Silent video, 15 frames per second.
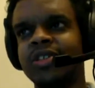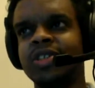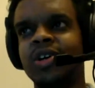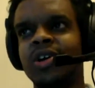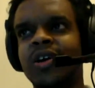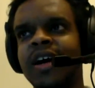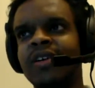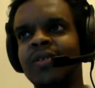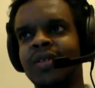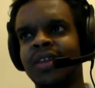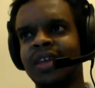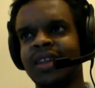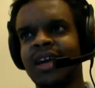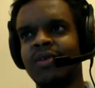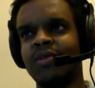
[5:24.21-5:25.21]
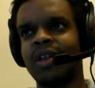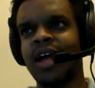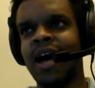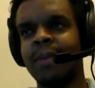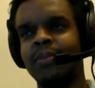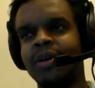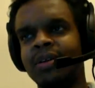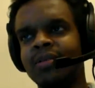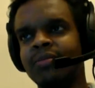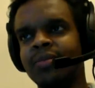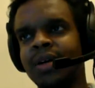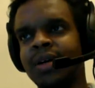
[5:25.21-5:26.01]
I don't think that will happen, but